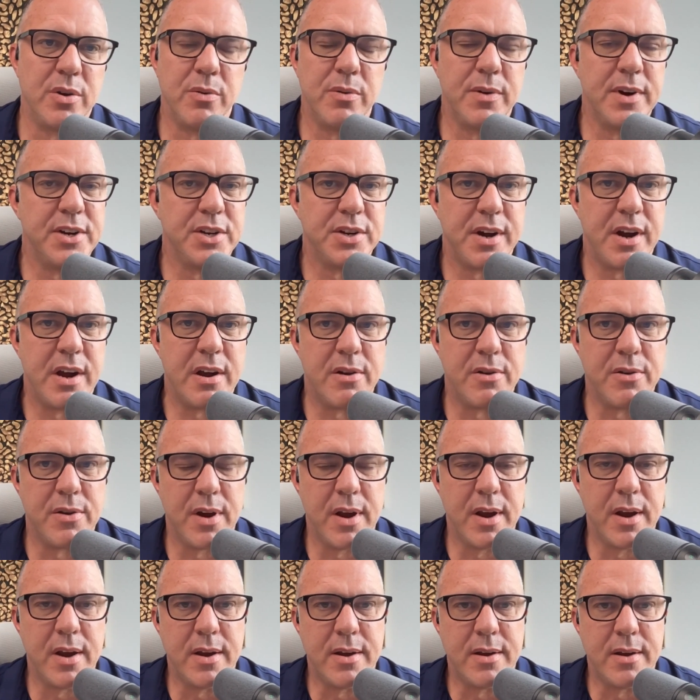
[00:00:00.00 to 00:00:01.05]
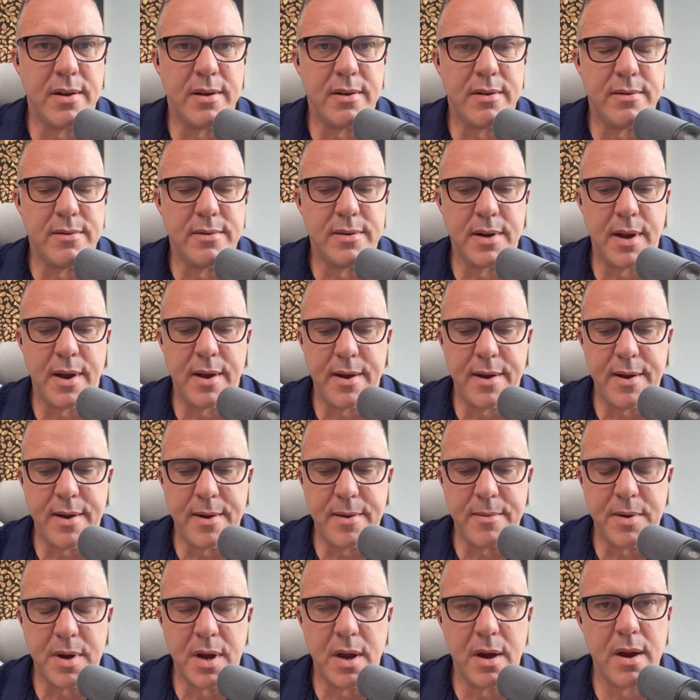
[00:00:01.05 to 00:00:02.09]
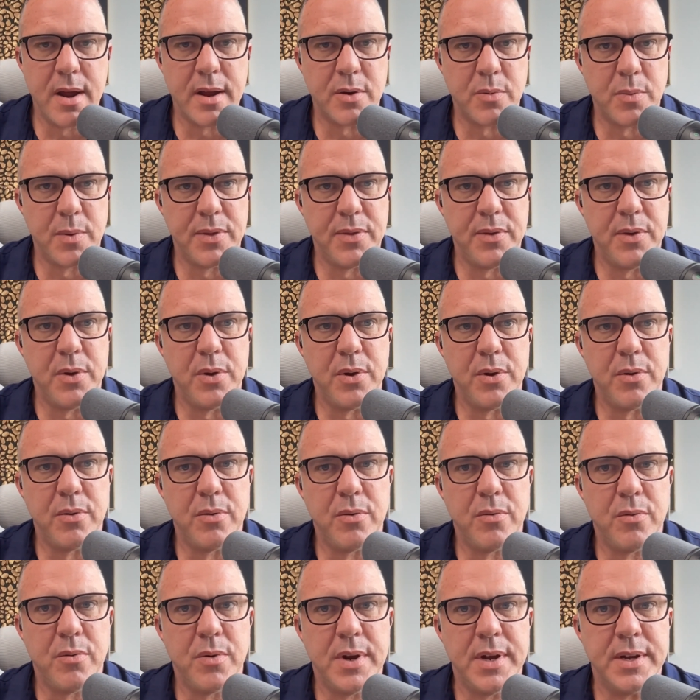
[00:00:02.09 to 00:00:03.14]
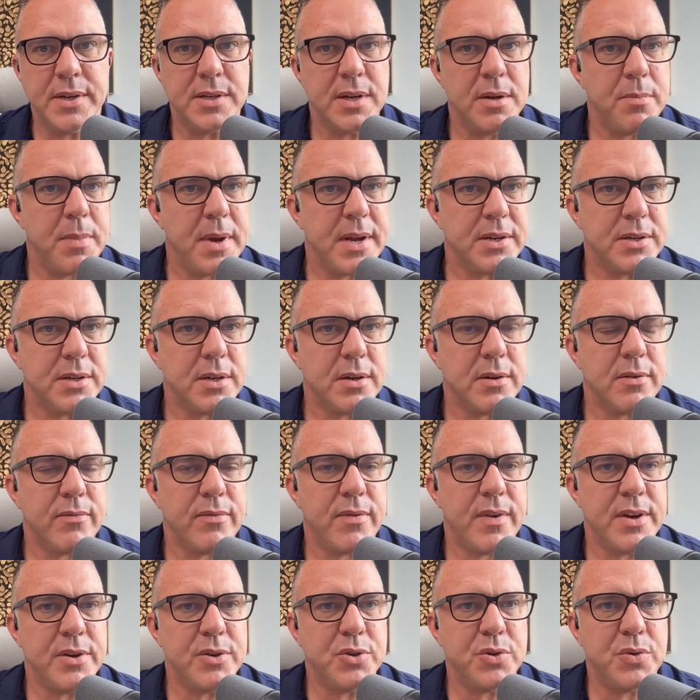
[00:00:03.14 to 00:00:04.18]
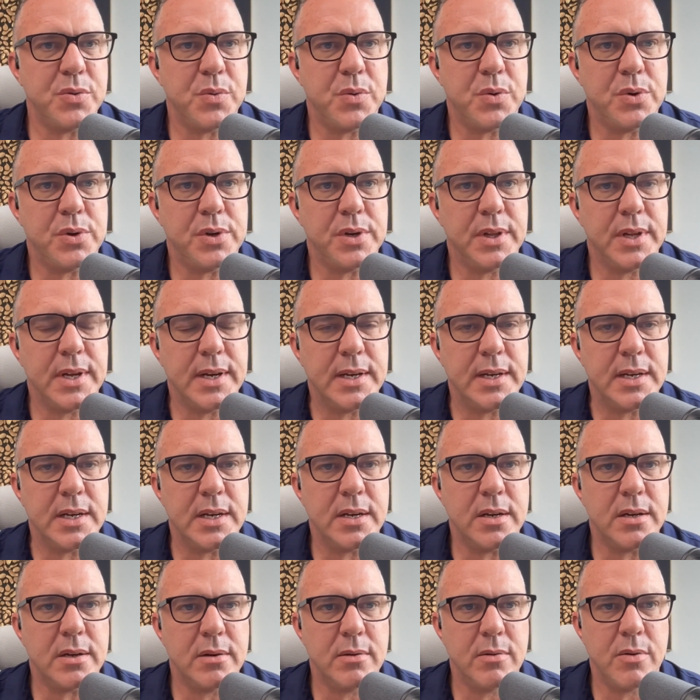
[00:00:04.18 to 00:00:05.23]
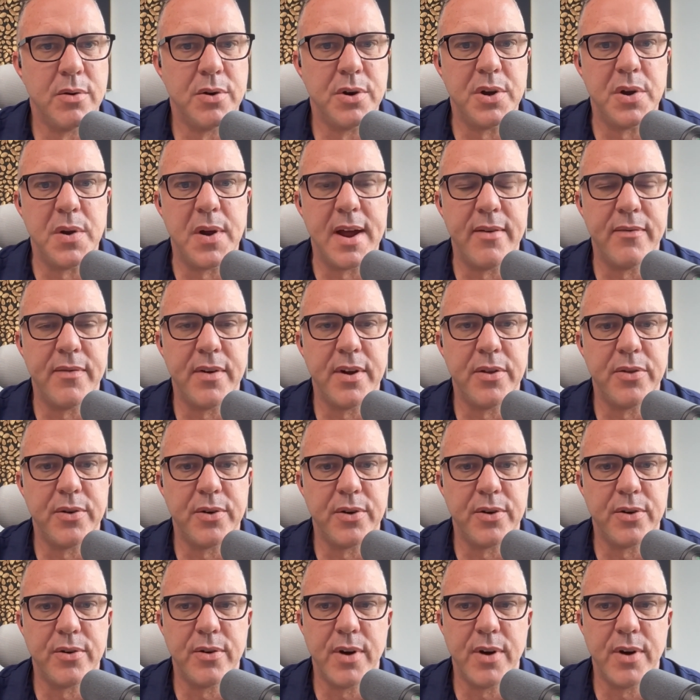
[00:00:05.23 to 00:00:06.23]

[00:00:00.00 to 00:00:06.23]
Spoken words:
to reach out and connect with you, is it best to find you on LinkedIn, or do you have other